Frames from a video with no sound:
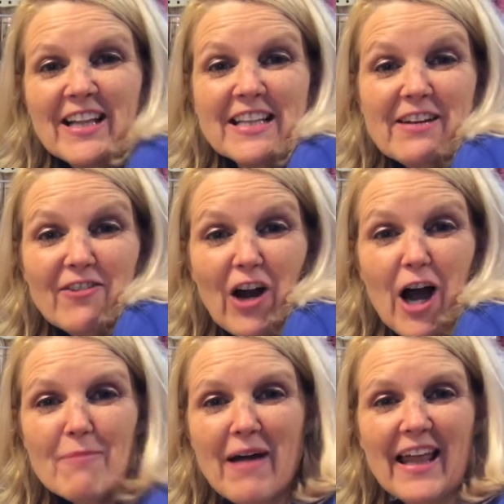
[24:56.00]
Leave a
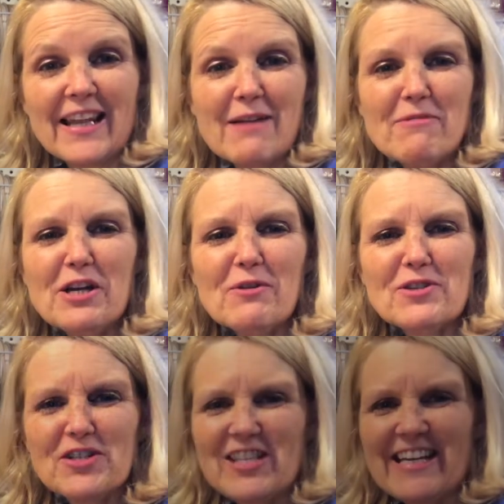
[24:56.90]
comment. Let me know
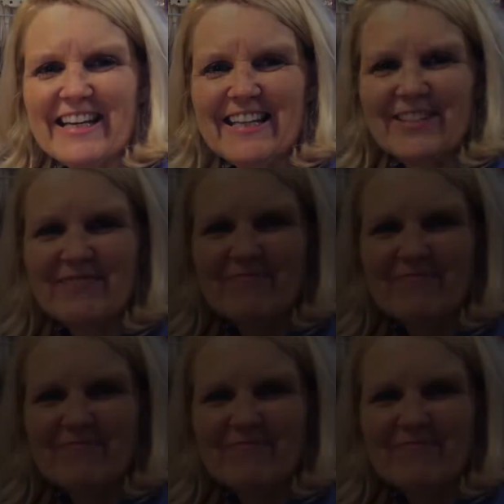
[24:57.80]
what you think.